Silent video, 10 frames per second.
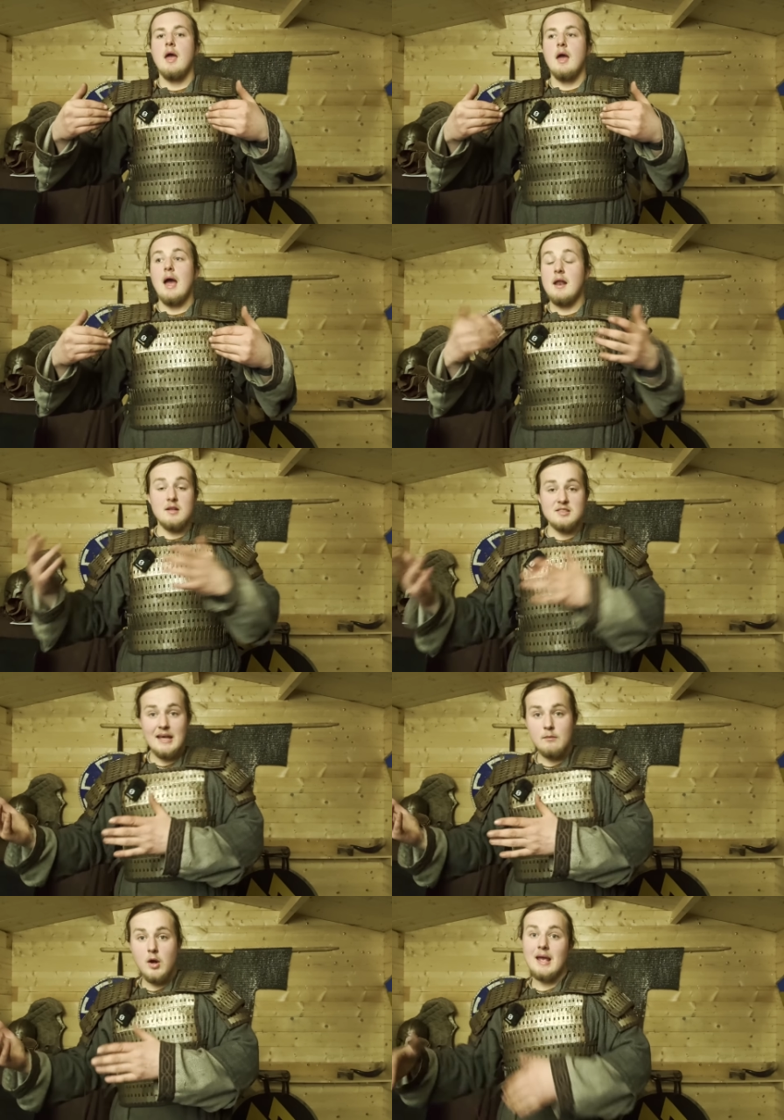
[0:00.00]
And the
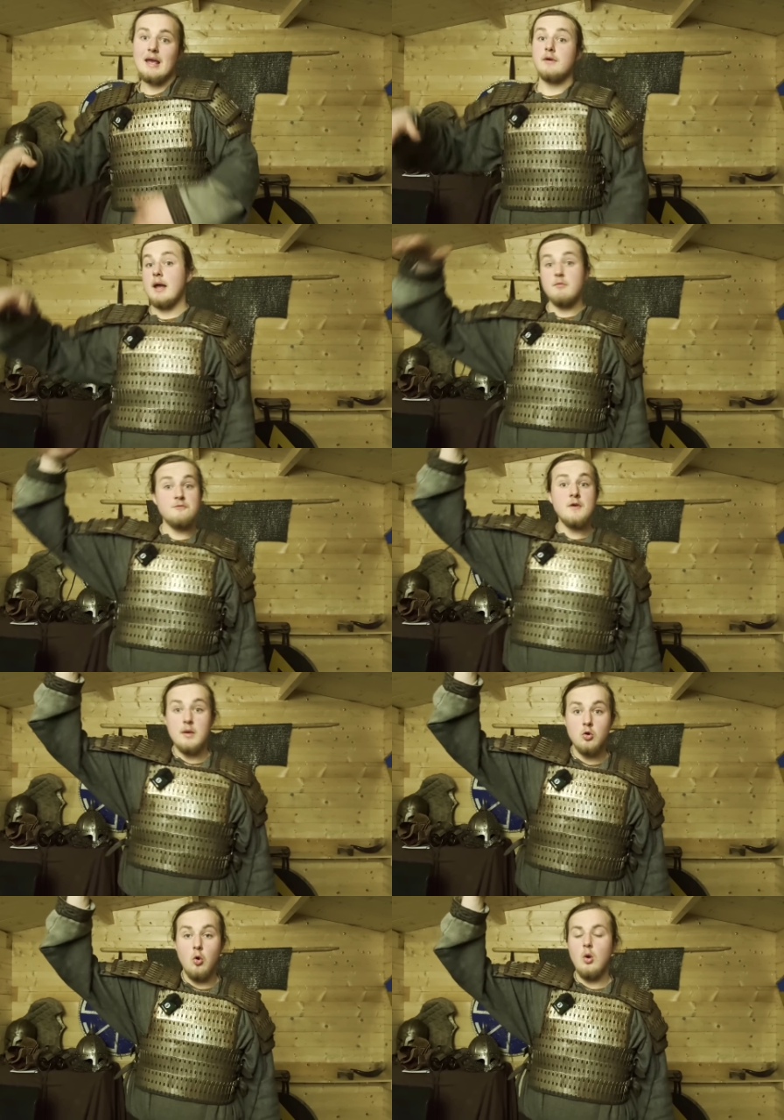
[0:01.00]
same way, if I am very
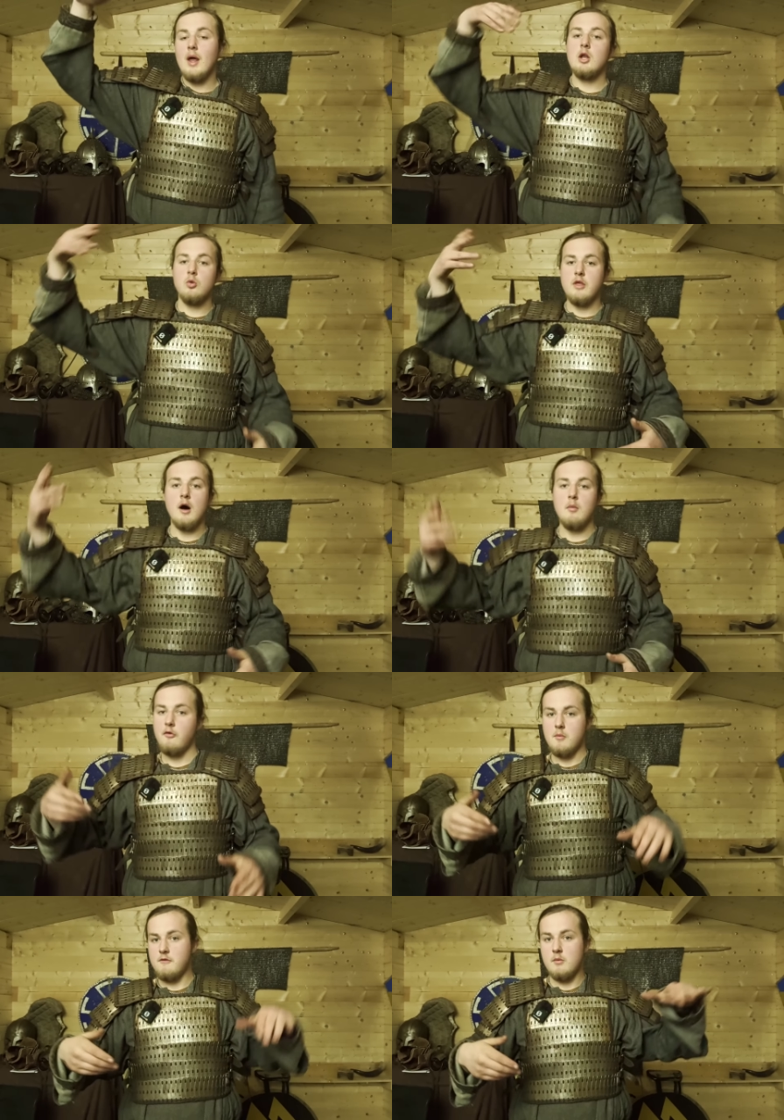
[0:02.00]
tall and loot the armor
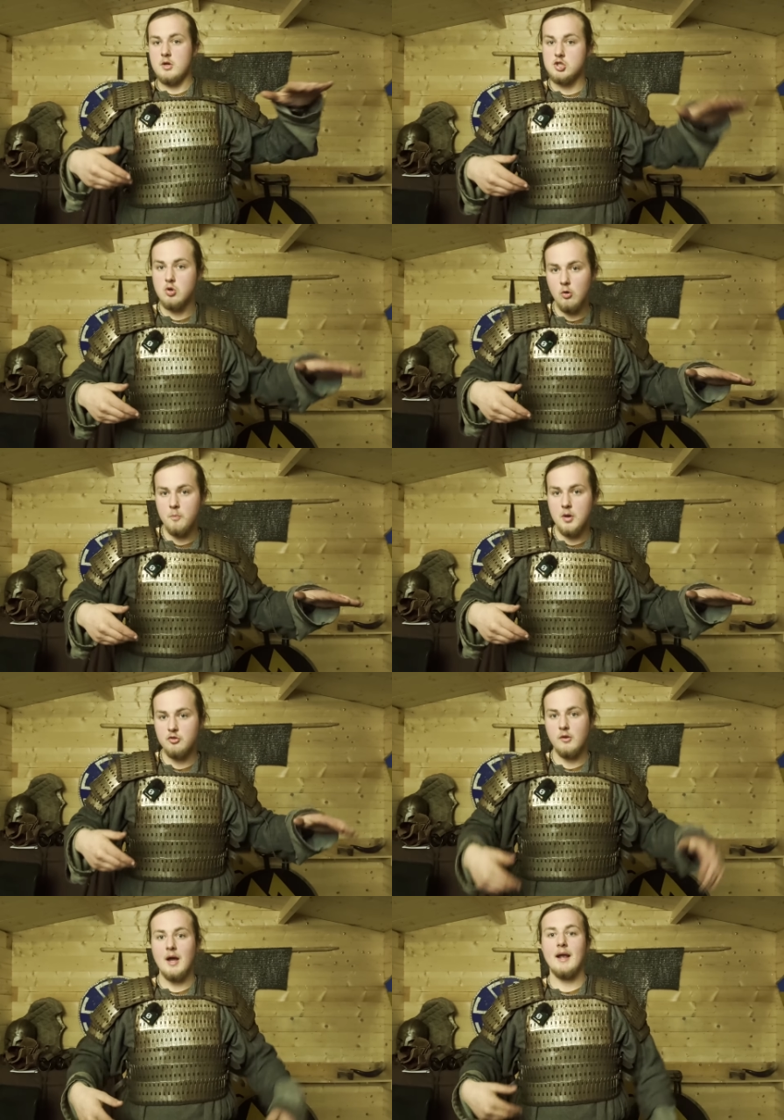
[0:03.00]
from a very short
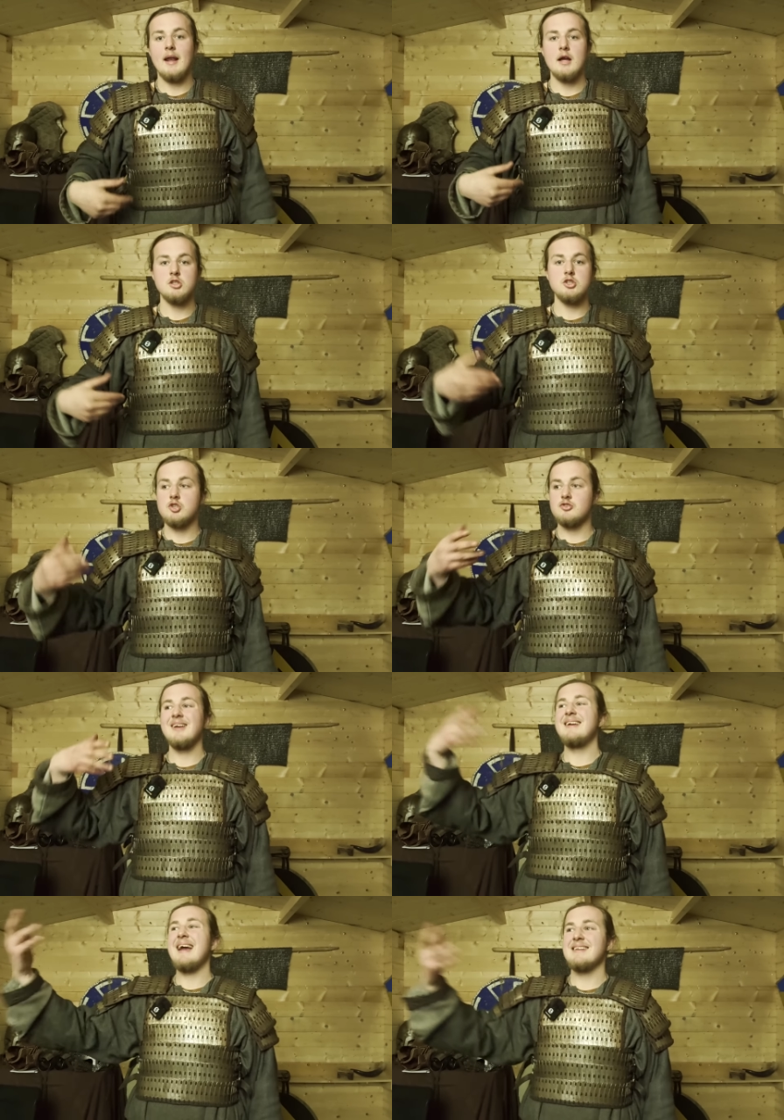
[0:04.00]
person, I can actually just
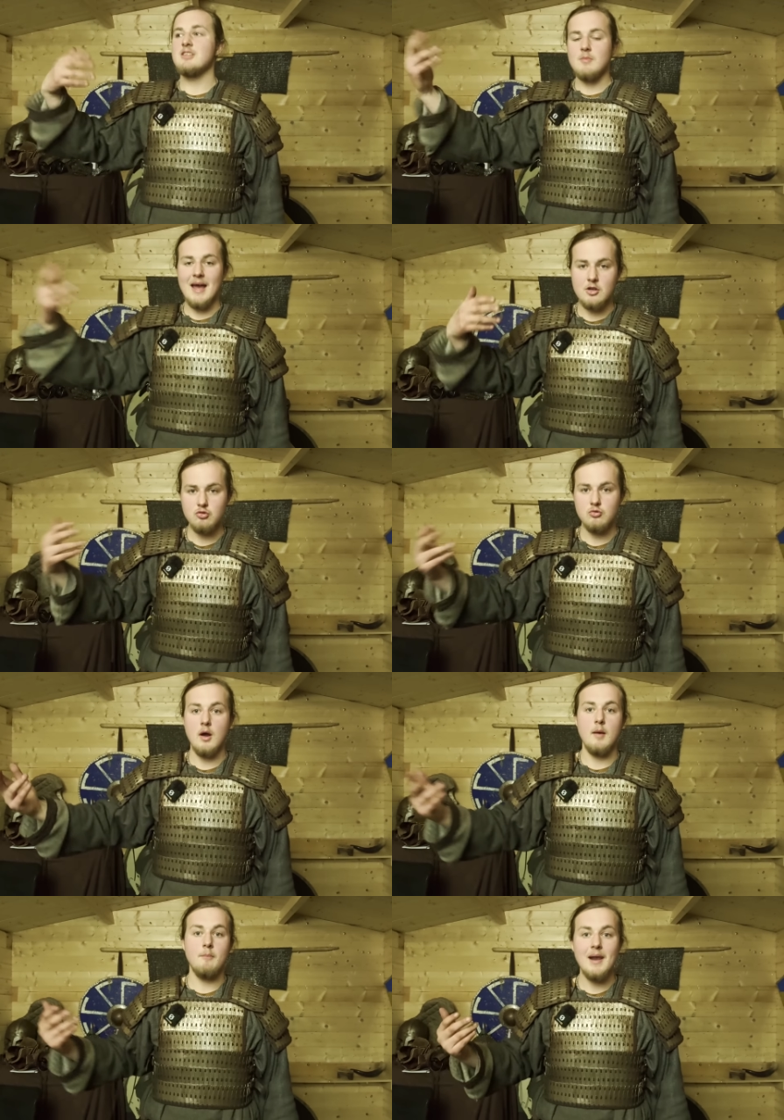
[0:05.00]
get some
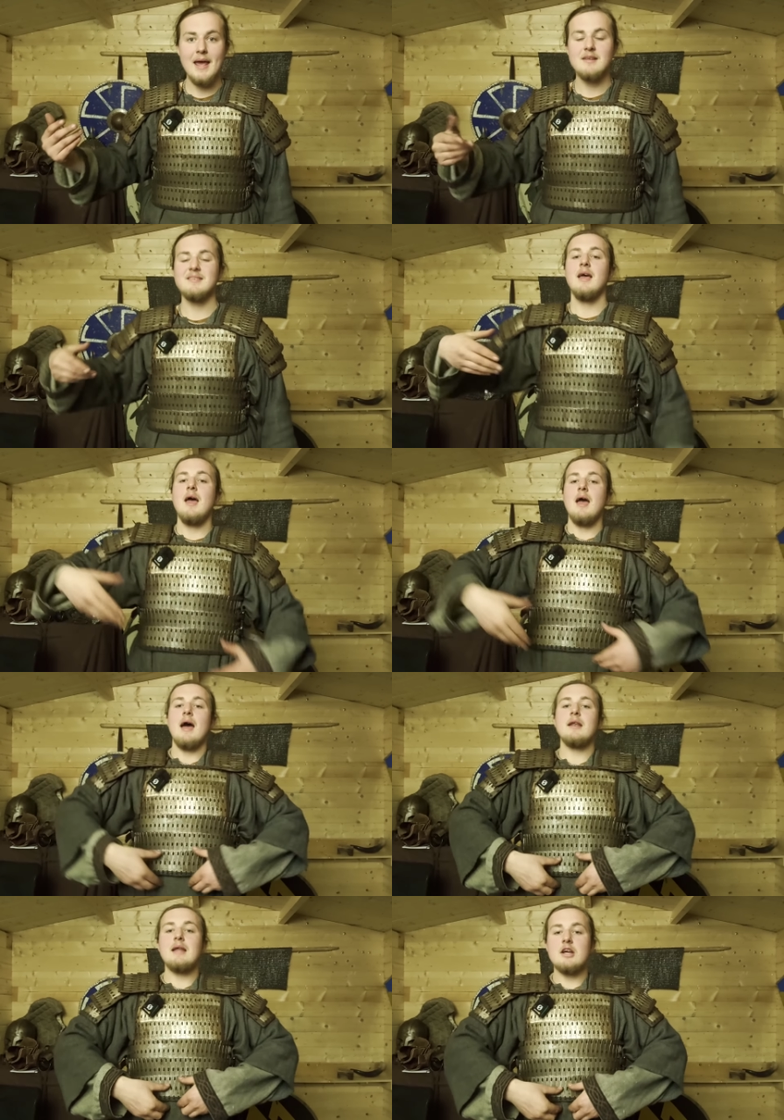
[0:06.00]
extra plates
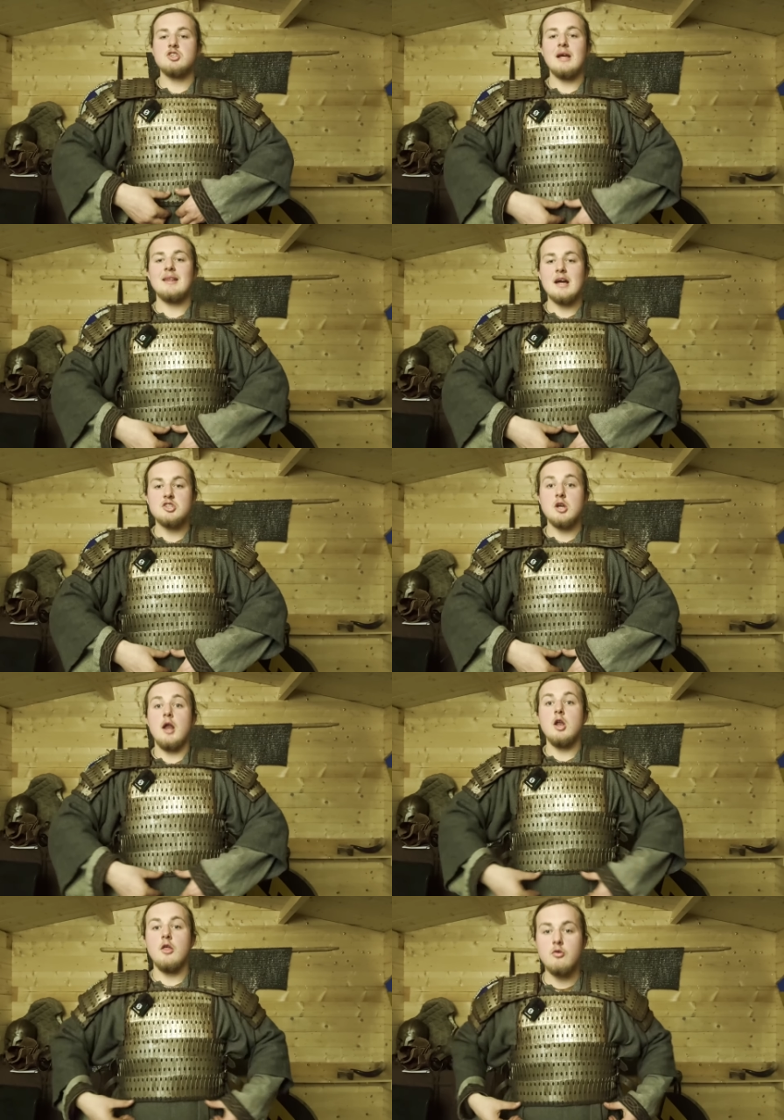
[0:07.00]
and actually attach
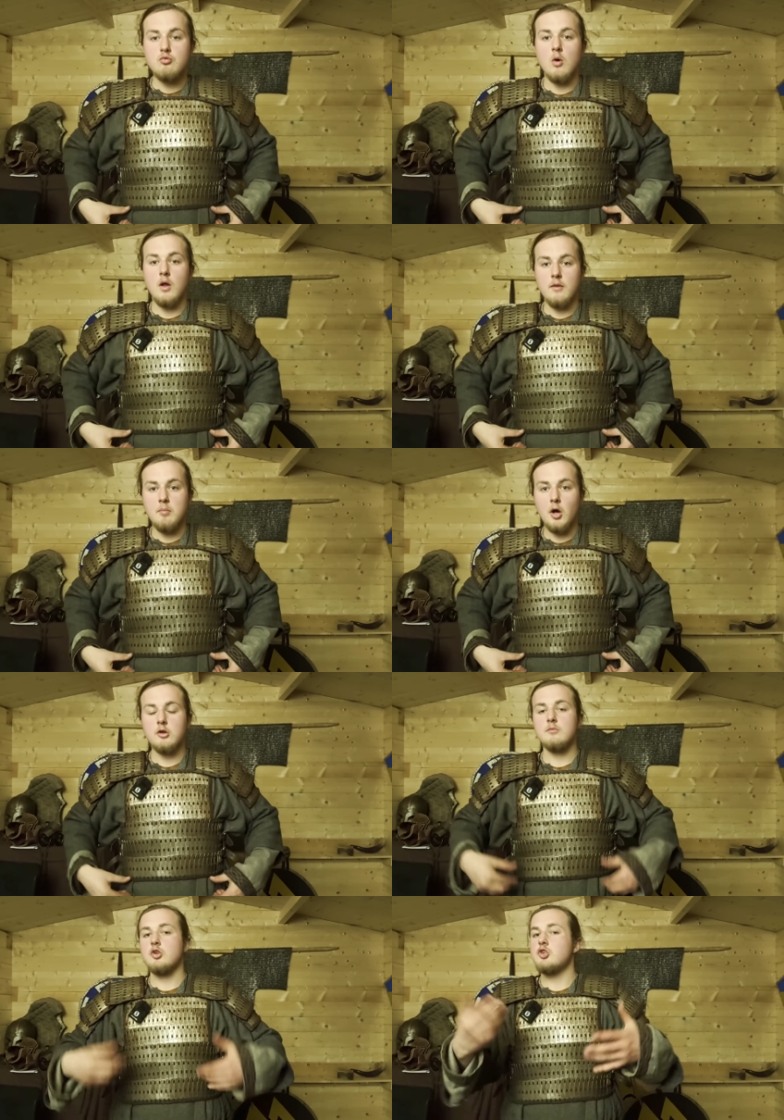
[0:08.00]
another row on the
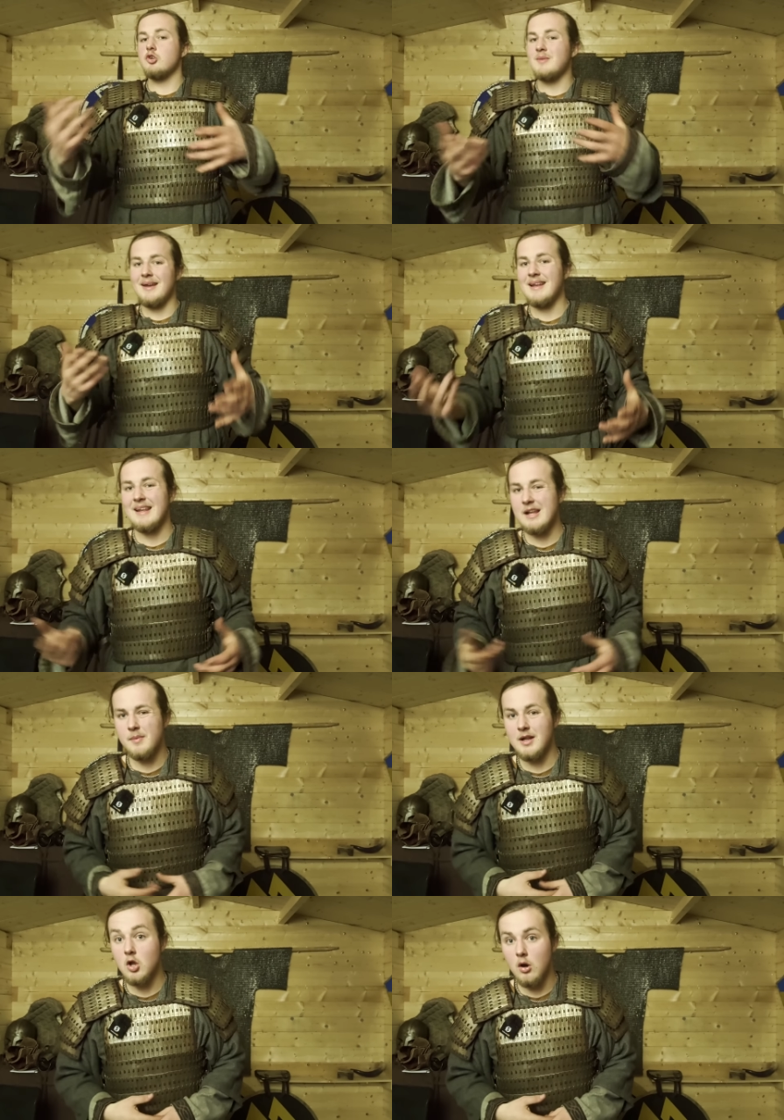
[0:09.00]
bottom to just make it a little
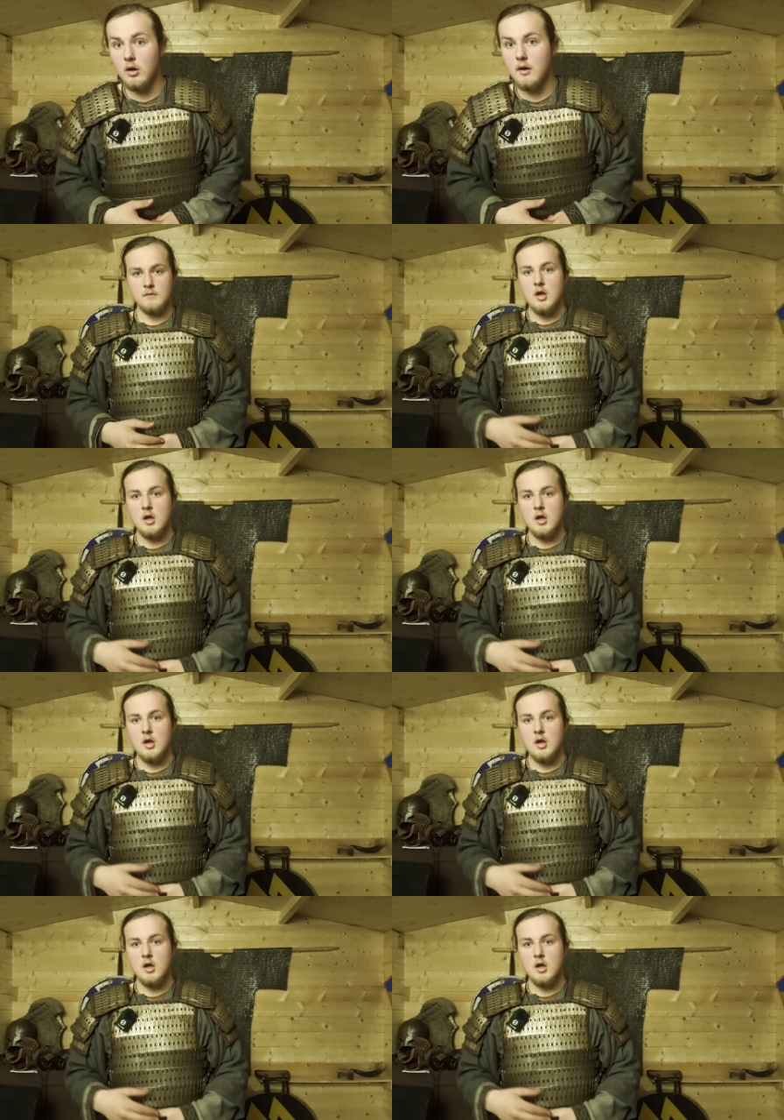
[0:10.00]
bit longer.